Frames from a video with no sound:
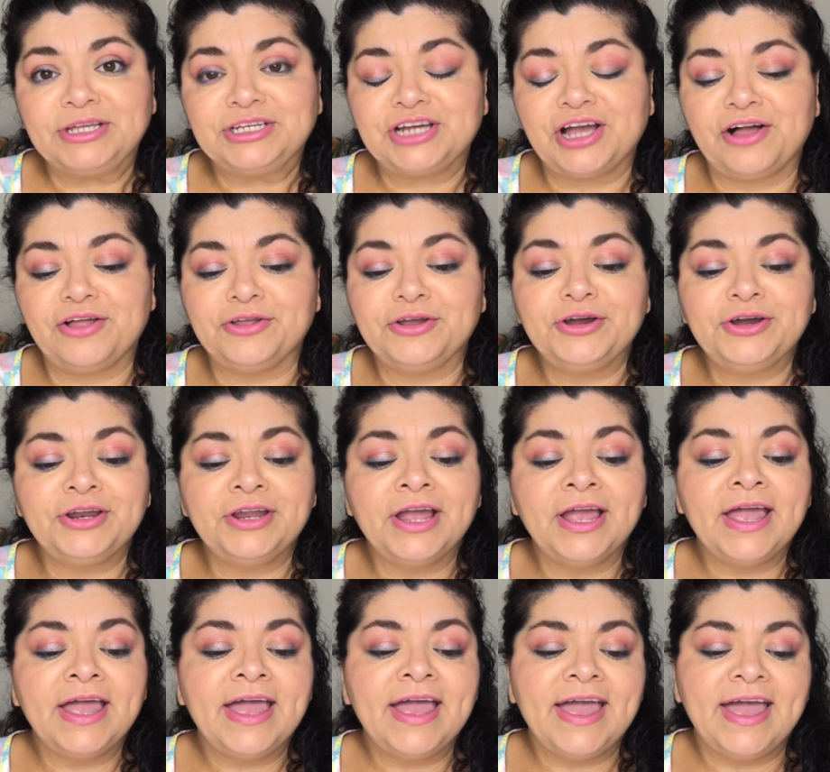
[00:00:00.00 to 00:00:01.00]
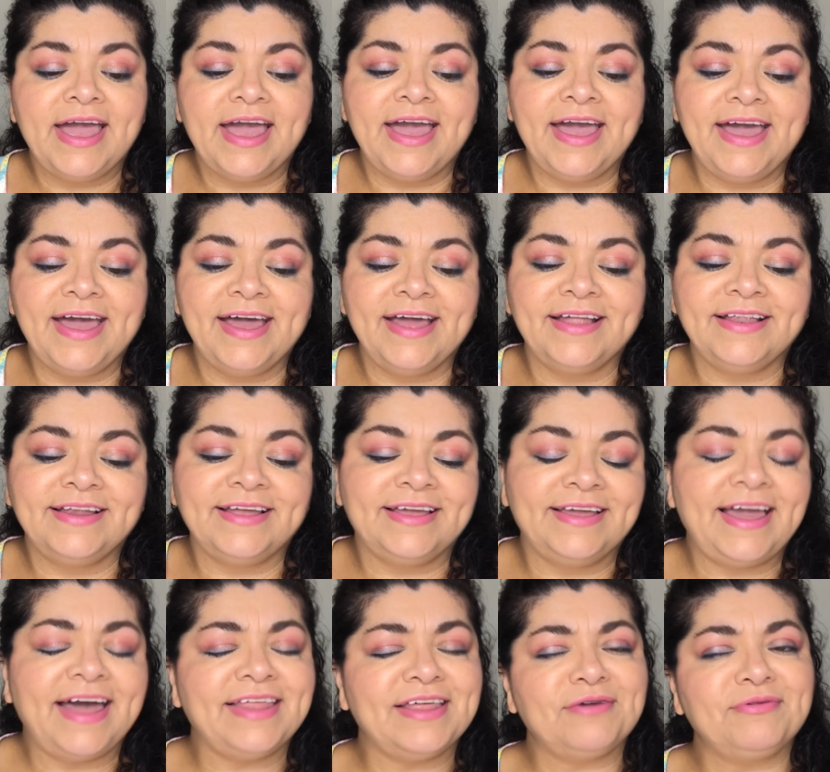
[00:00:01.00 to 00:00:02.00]
childhood. And
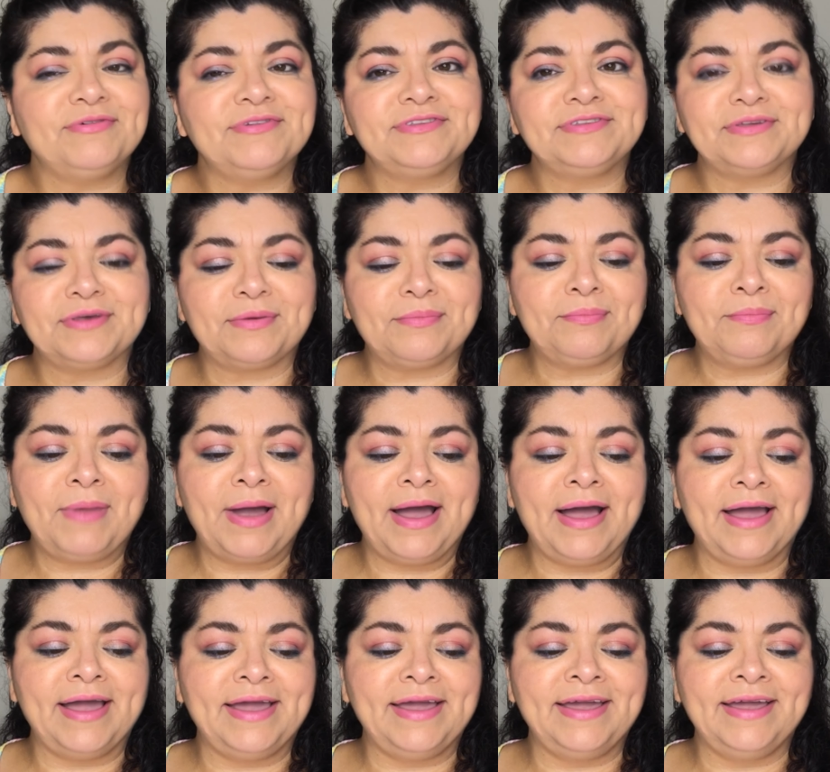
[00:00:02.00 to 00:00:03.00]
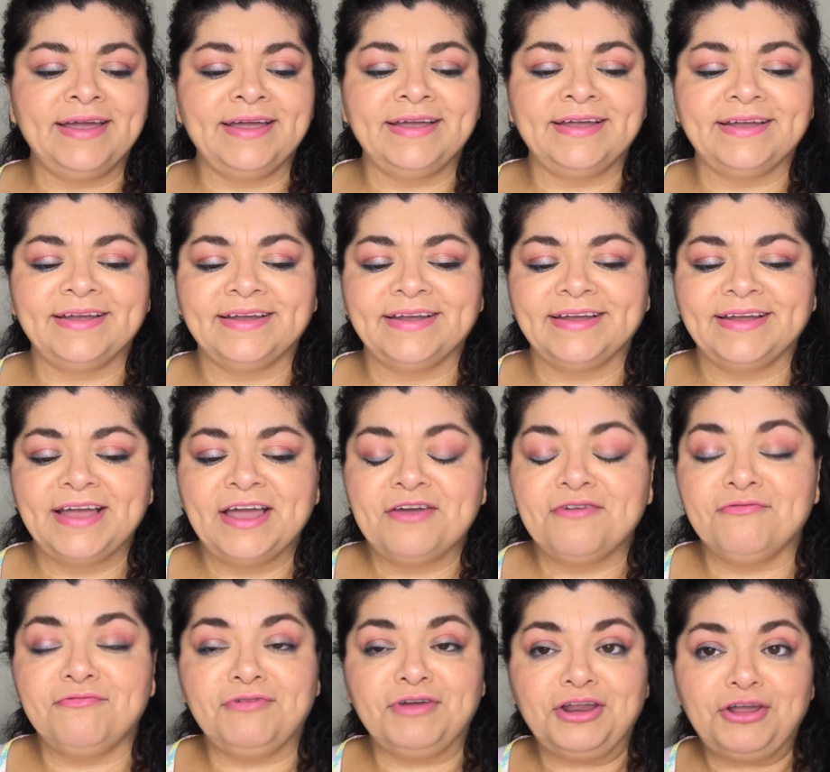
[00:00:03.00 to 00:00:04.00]
yeah, that was my
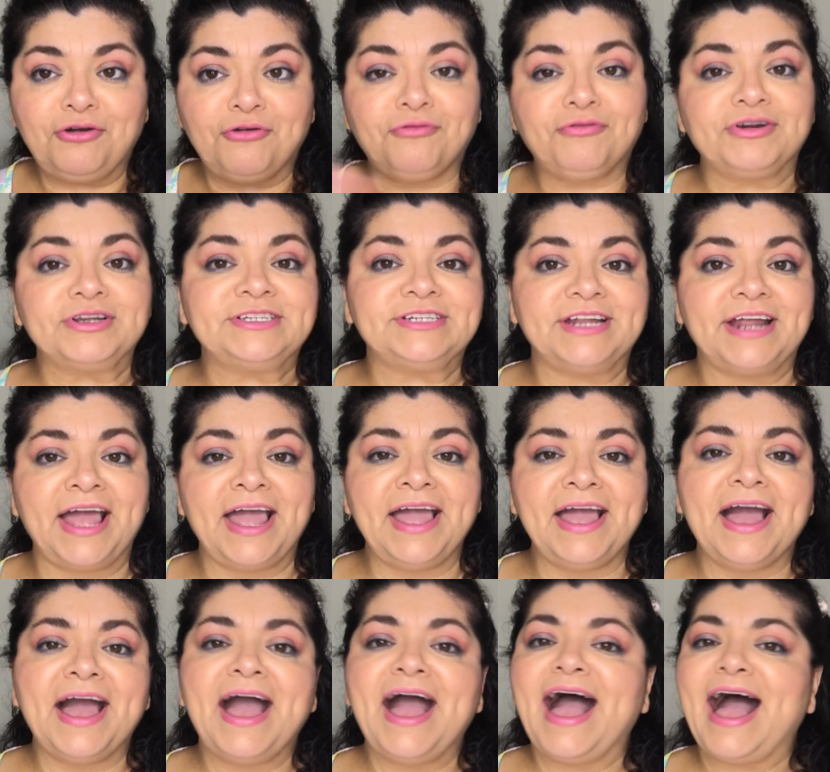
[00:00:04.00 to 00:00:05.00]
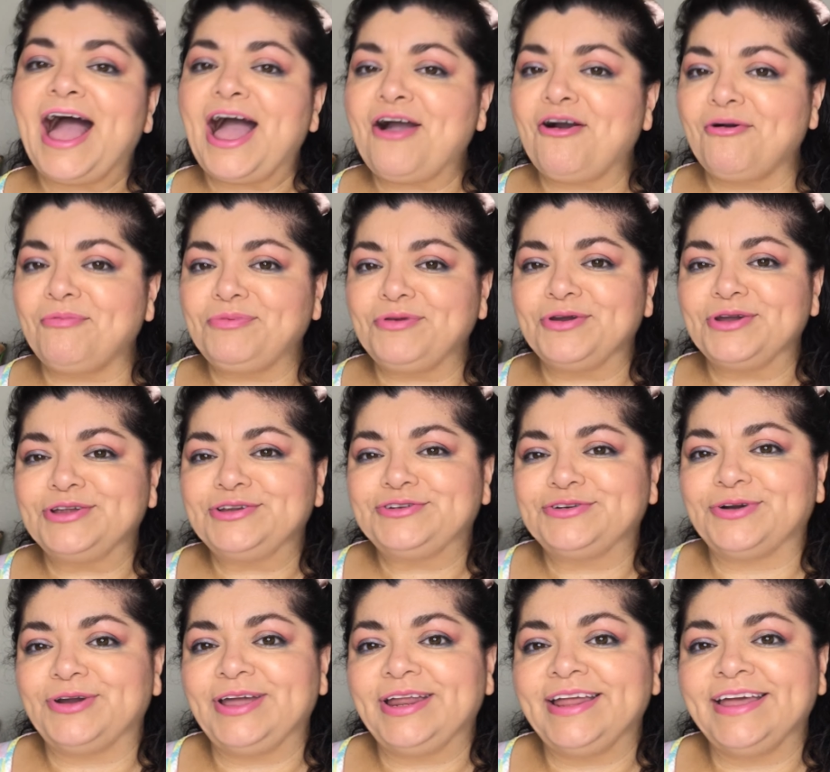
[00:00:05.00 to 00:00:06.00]
video for today. I hope you
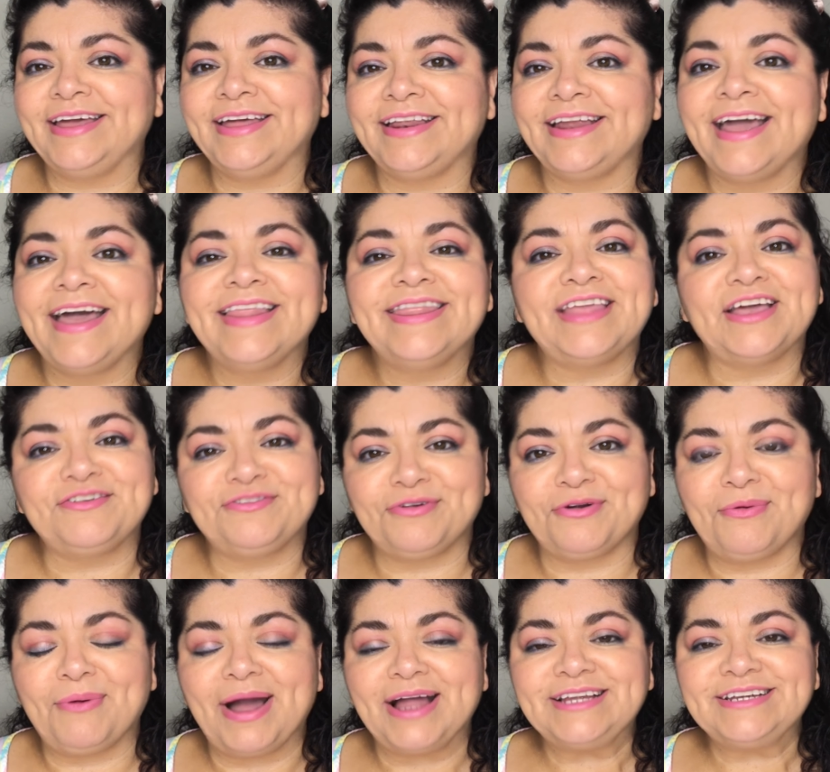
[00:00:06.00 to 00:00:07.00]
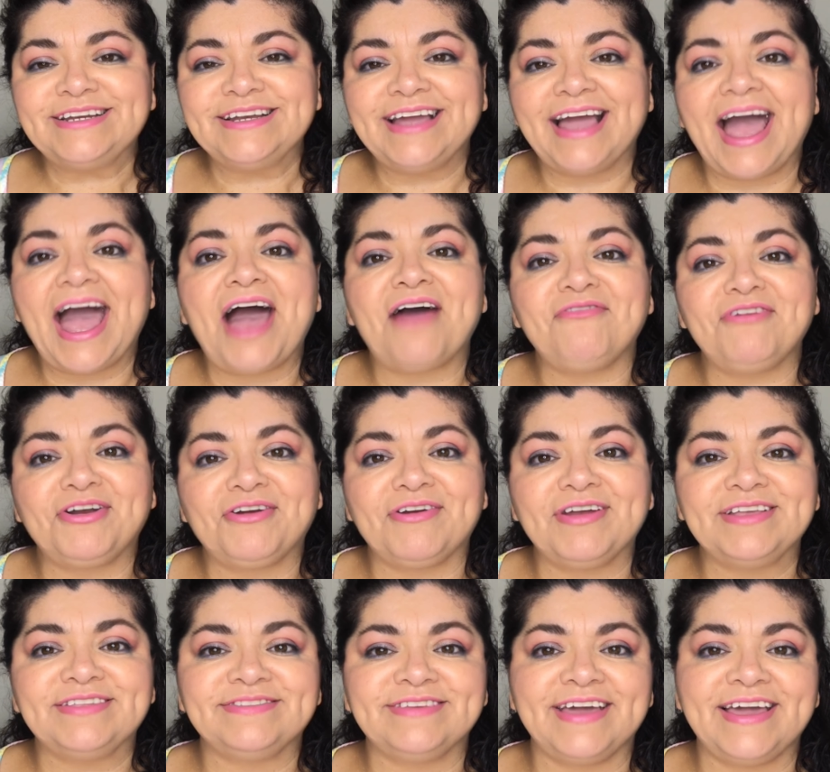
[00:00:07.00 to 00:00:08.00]
enjoyed it. Thanks for watching. Have a
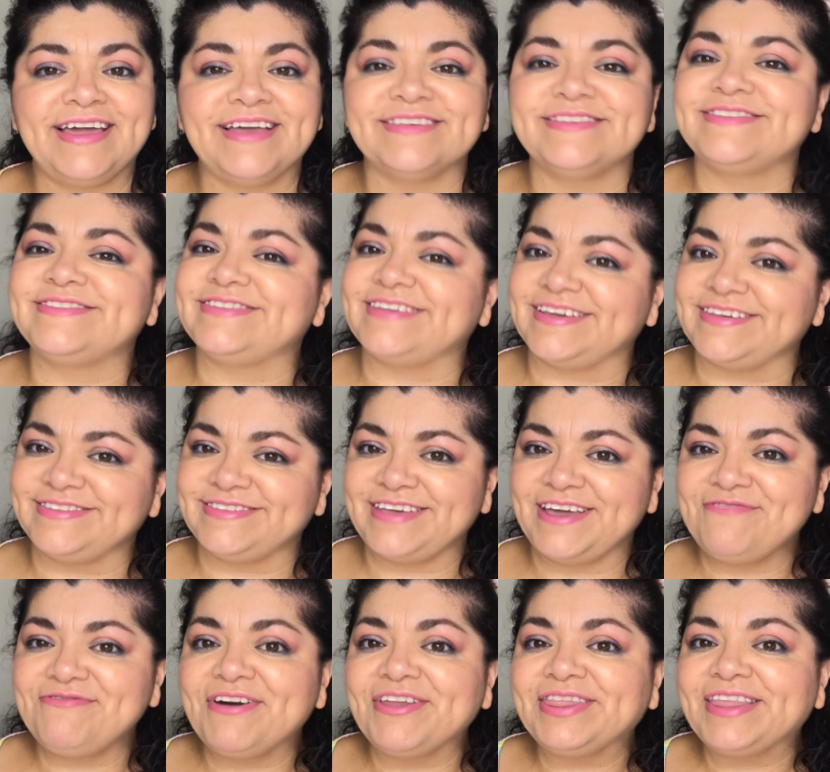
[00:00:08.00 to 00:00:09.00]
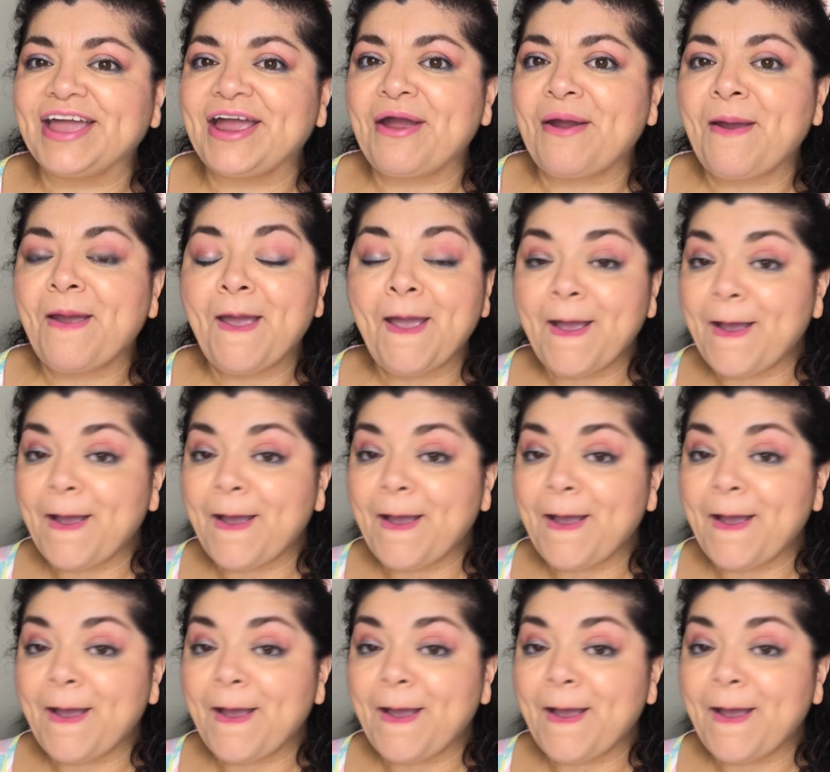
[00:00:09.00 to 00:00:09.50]
great day and stay safe out there.